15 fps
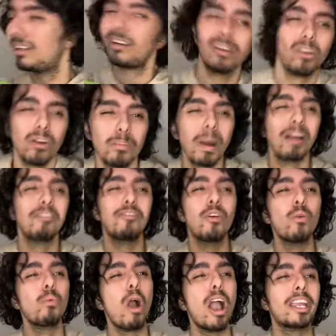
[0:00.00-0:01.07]
oh, my
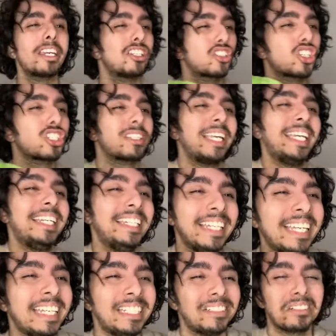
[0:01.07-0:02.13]
footwork is just
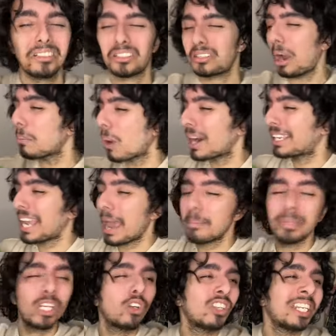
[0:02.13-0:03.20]
elite. Someone get
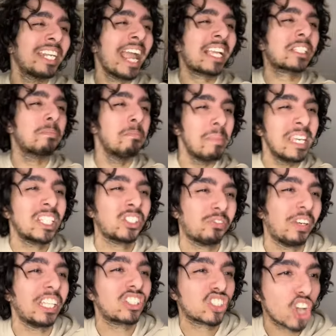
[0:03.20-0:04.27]
me on the next
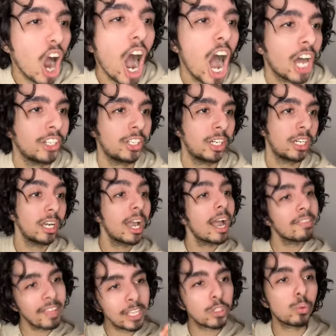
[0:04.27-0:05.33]
Misfits card.
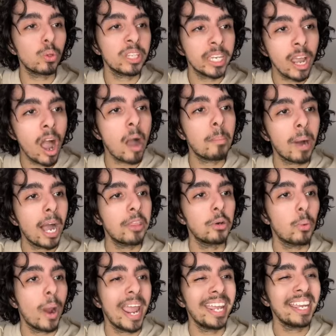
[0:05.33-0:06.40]
And that's what they are, by the
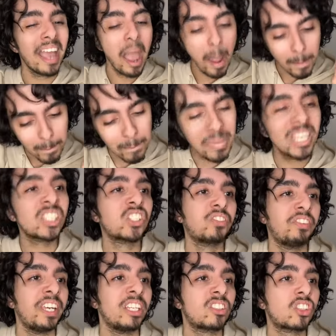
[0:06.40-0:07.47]
way,
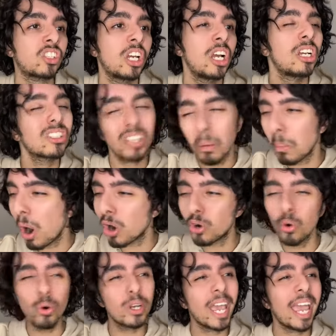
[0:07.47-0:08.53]
Misfits. Someone
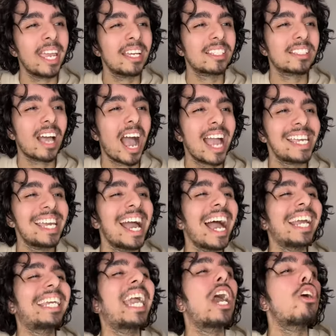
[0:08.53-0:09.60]
call KSI
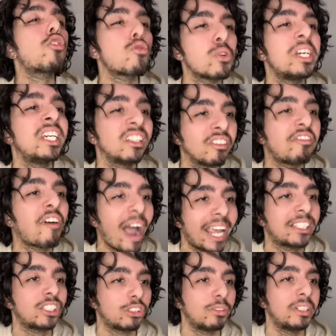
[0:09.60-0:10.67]
and get a real fighter